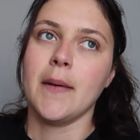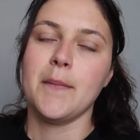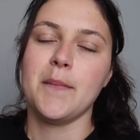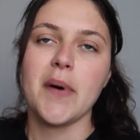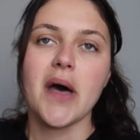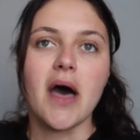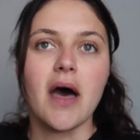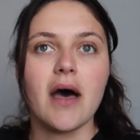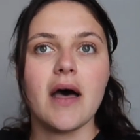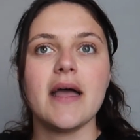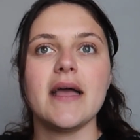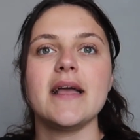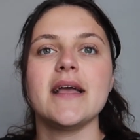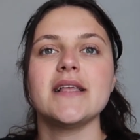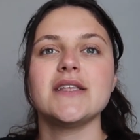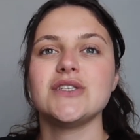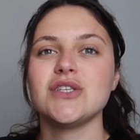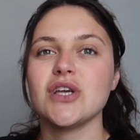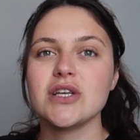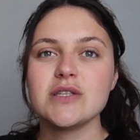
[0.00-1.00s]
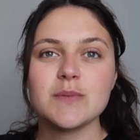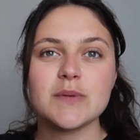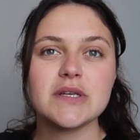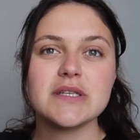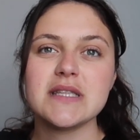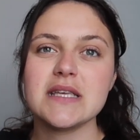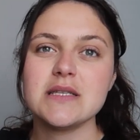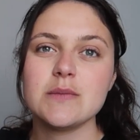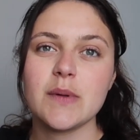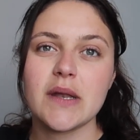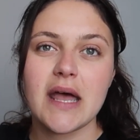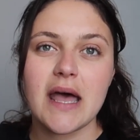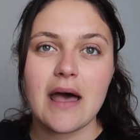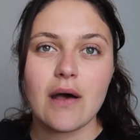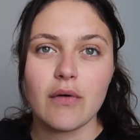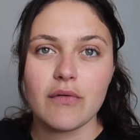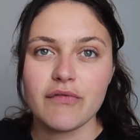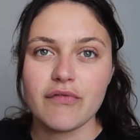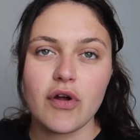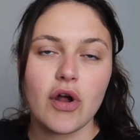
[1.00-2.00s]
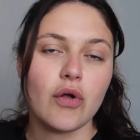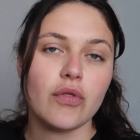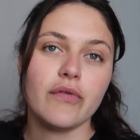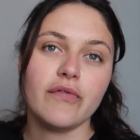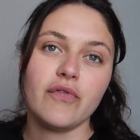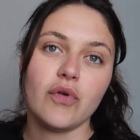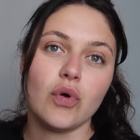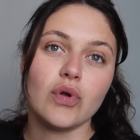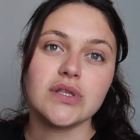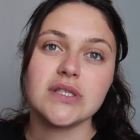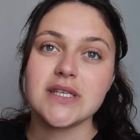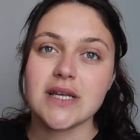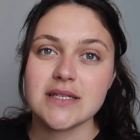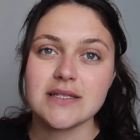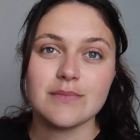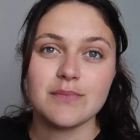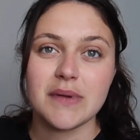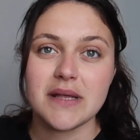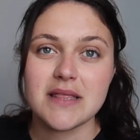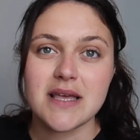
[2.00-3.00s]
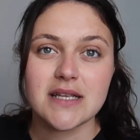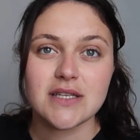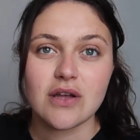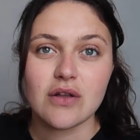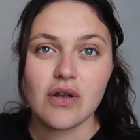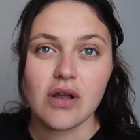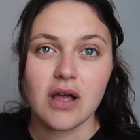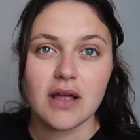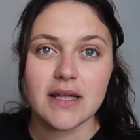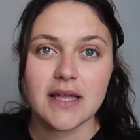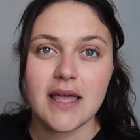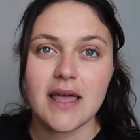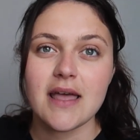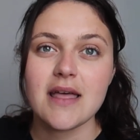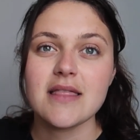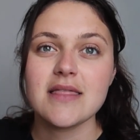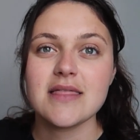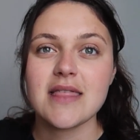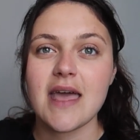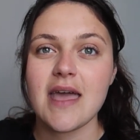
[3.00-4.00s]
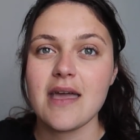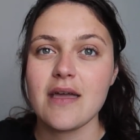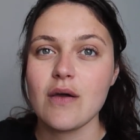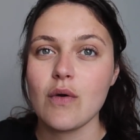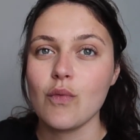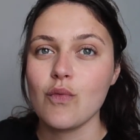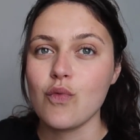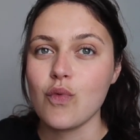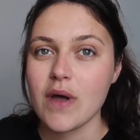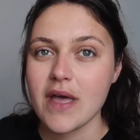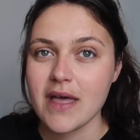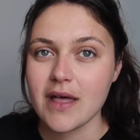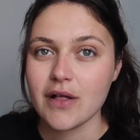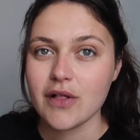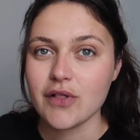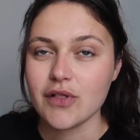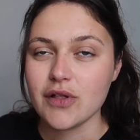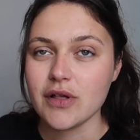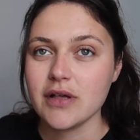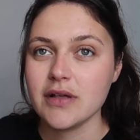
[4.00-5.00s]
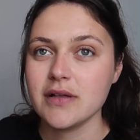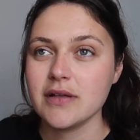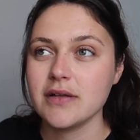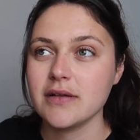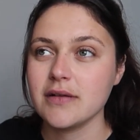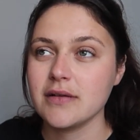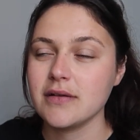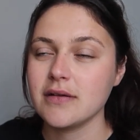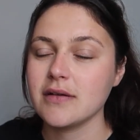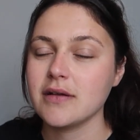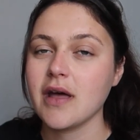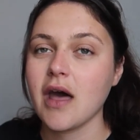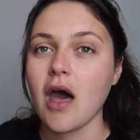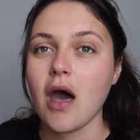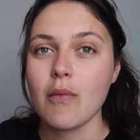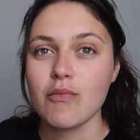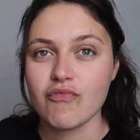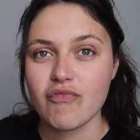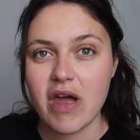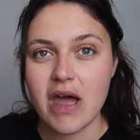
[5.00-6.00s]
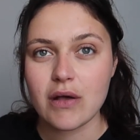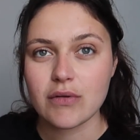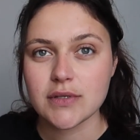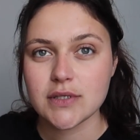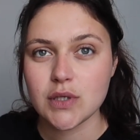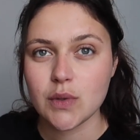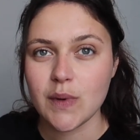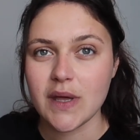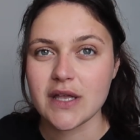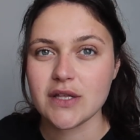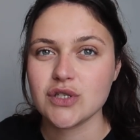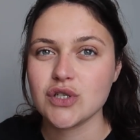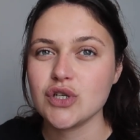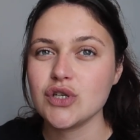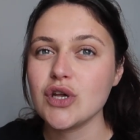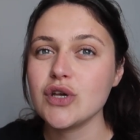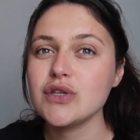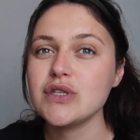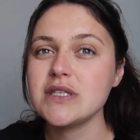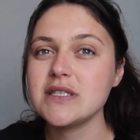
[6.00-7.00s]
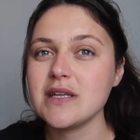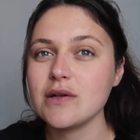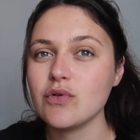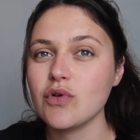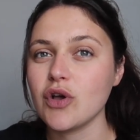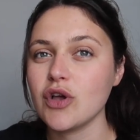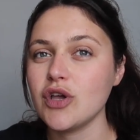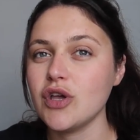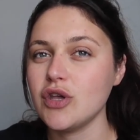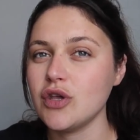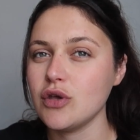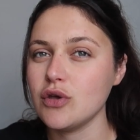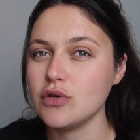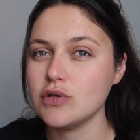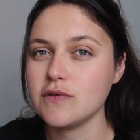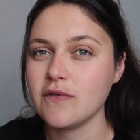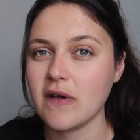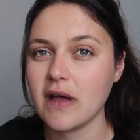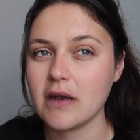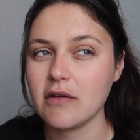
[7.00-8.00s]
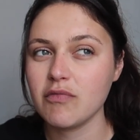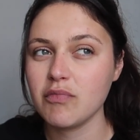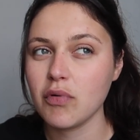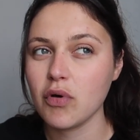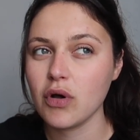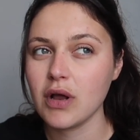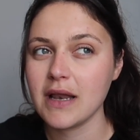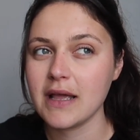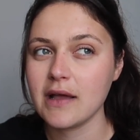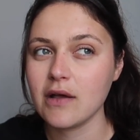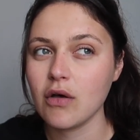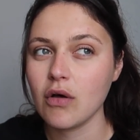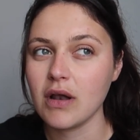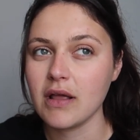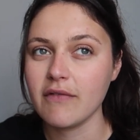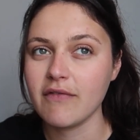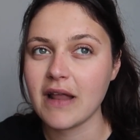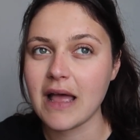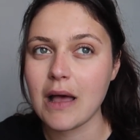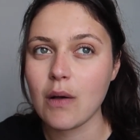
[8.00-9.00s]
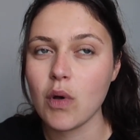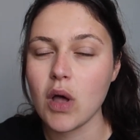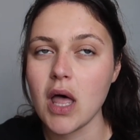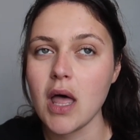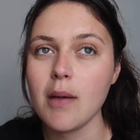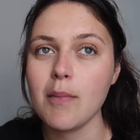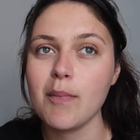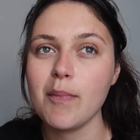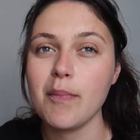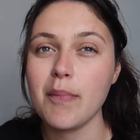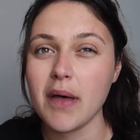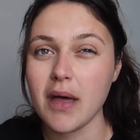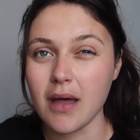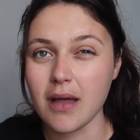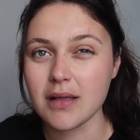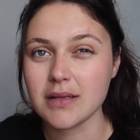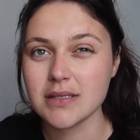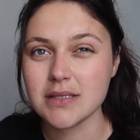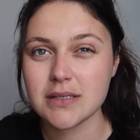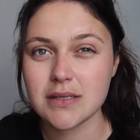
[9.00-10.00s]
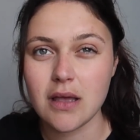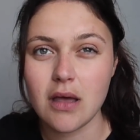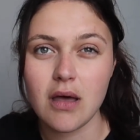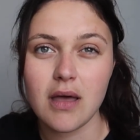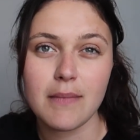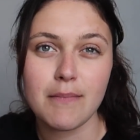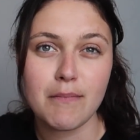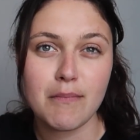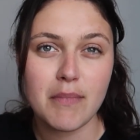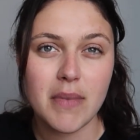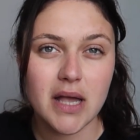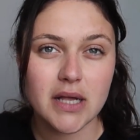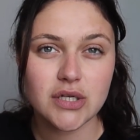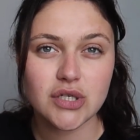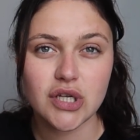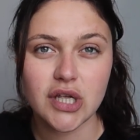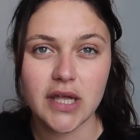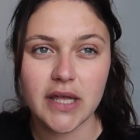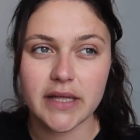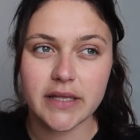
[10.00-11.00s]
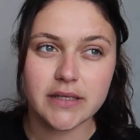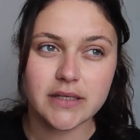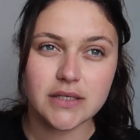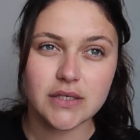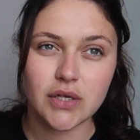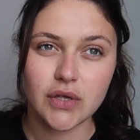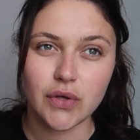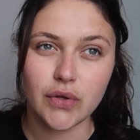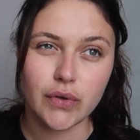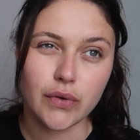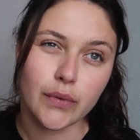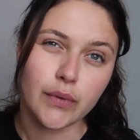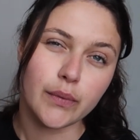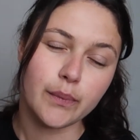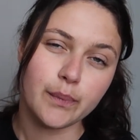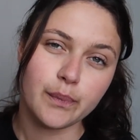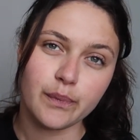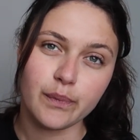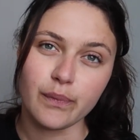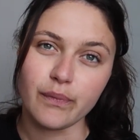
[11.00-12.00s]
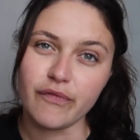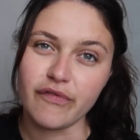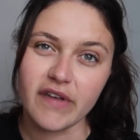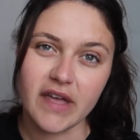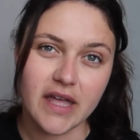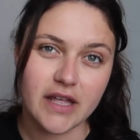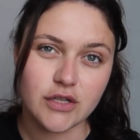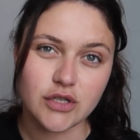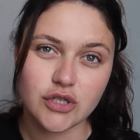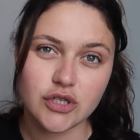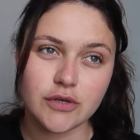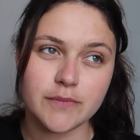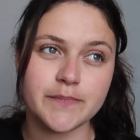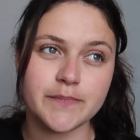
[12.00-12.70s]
But just because they spit it out and throw it on the floor doesn't mean they don't like it. They will come round to it. Juno's still not a huge fan of broccoli and cauliflower, but I mash it into veg.